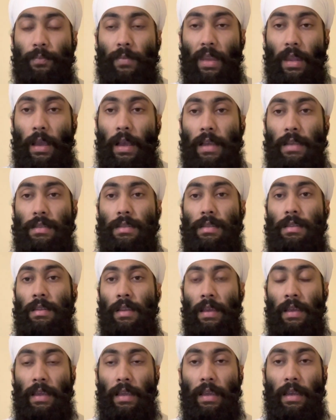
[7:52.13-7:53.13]
hence
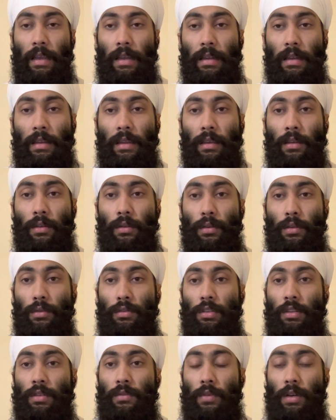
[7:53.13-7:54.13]
here the
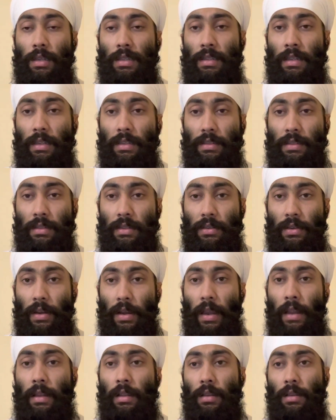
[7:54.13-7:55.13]
conclusion was the
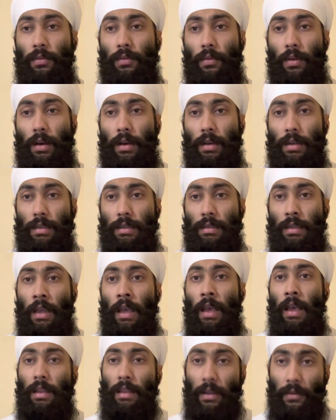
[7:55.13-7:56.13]
strength was
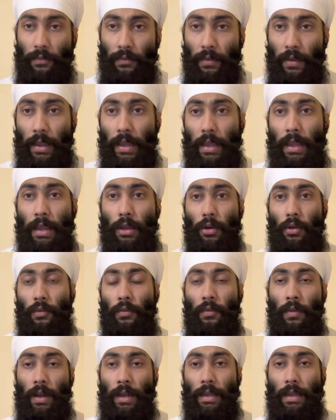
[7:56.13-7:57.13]
the way
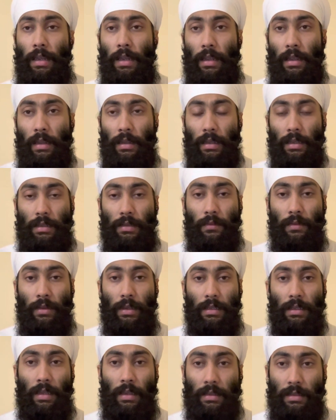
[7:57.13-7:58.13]
of working in this
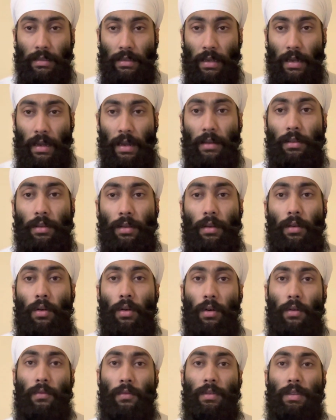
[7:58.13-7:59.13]
way. The strength
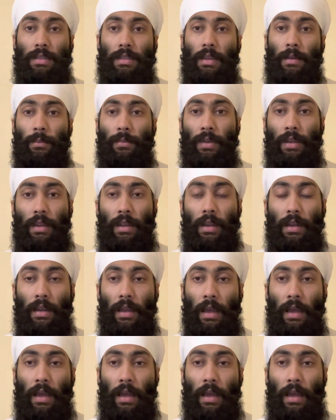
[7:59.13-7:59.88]
of this company get